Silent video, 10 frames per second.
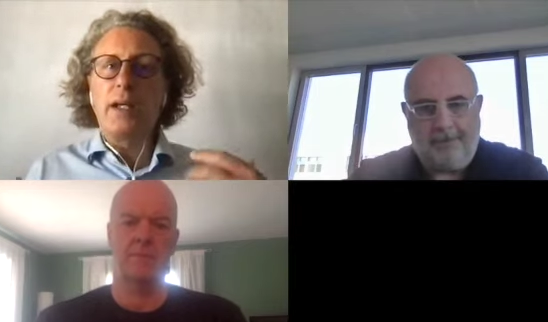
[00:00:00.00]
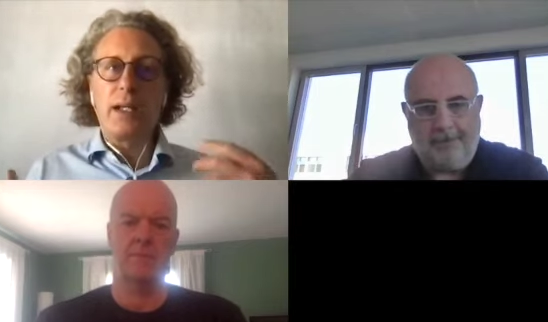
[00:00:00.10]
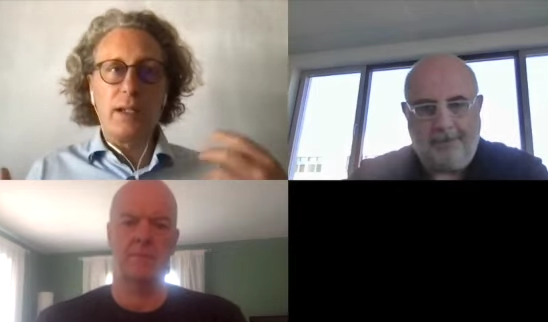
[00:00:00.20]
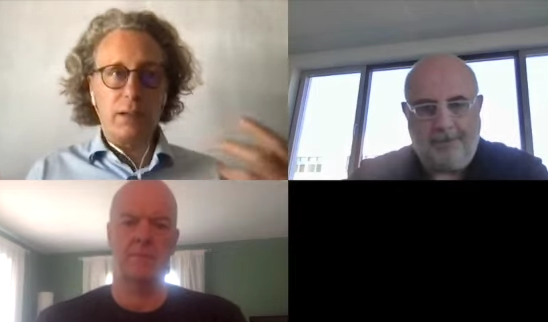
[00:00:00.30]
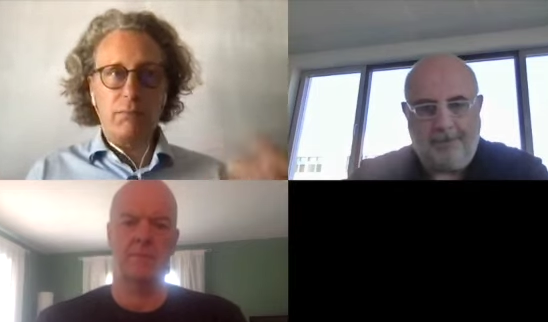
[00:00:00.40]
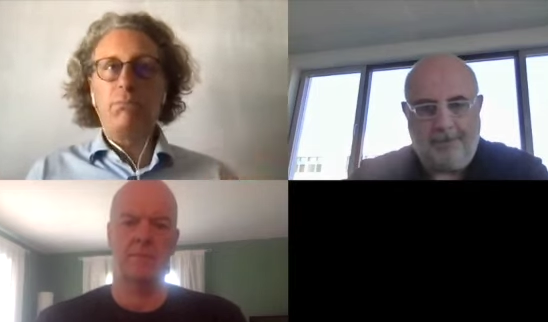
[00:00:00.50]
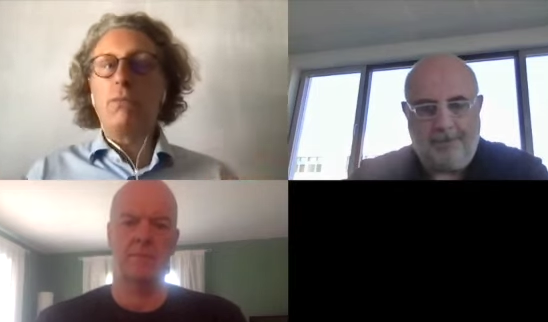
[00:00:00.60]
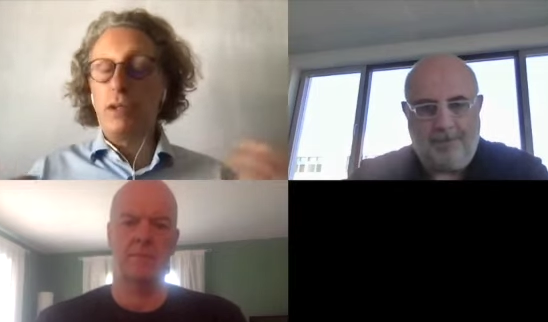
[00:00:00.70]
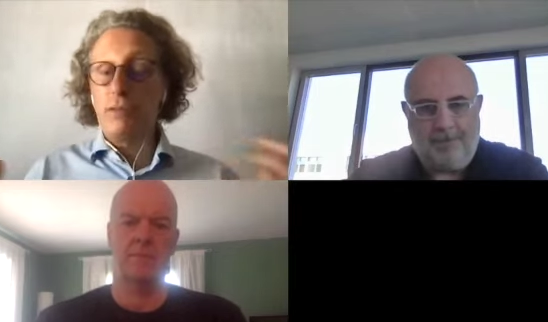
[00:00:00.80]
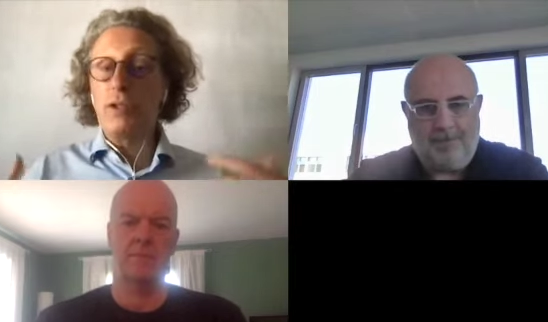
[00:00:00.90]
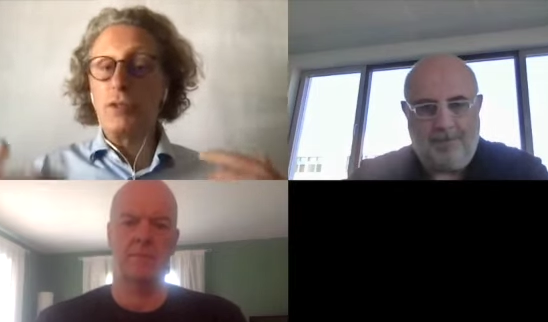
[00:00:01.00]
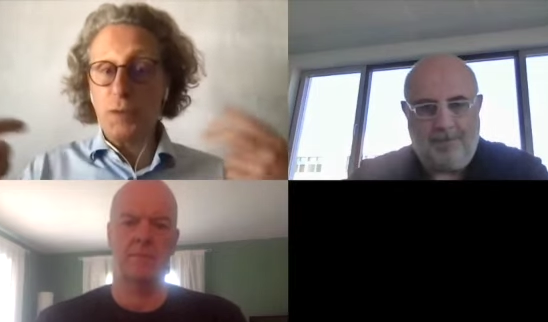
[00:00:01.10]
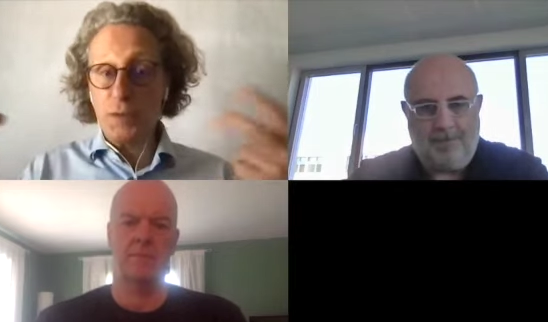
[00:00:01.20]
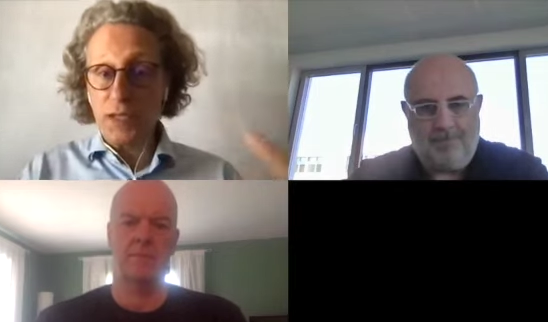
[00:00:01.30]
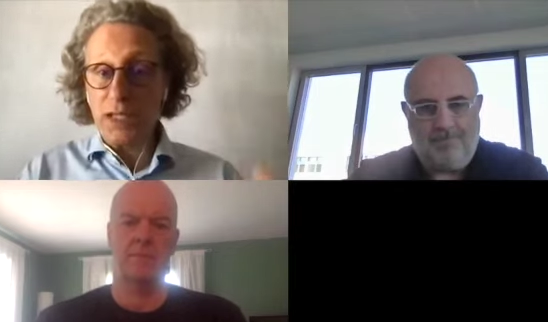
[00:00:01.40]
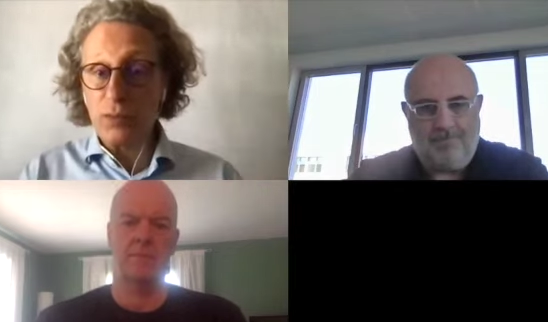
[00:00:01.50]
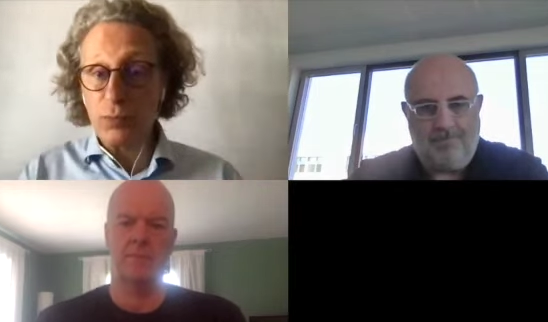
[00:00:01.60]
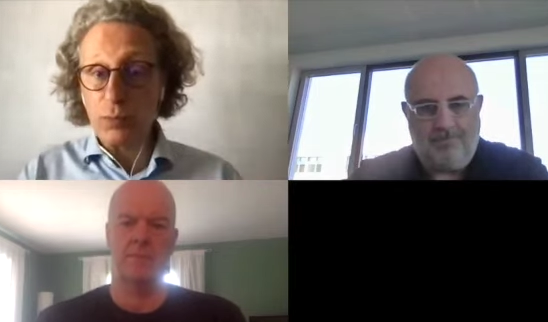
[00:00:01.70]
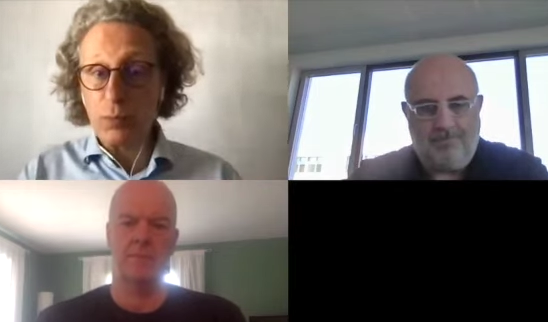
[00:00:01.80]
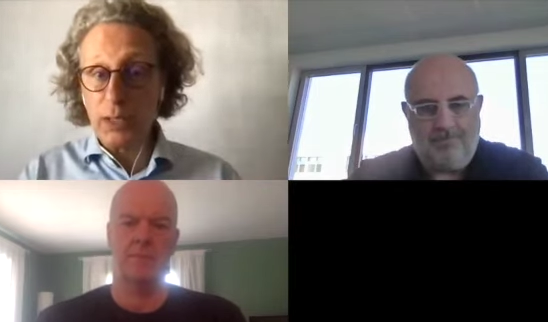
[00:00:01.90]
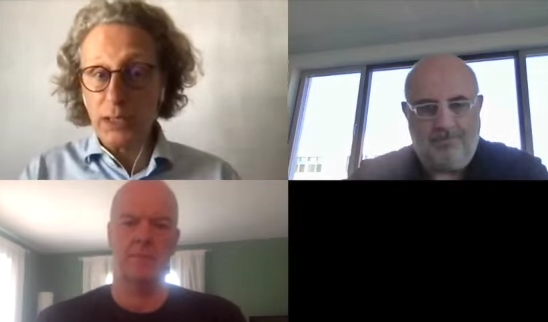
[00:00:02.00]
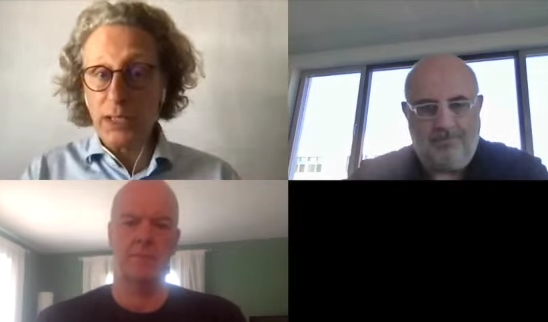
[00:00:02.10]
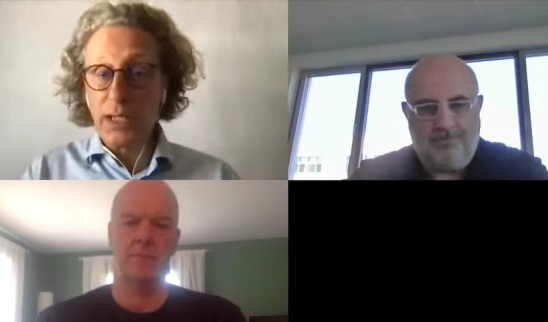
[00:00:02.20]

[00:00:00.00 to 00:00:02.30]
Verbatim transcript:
Speaker 1: and even a successful one?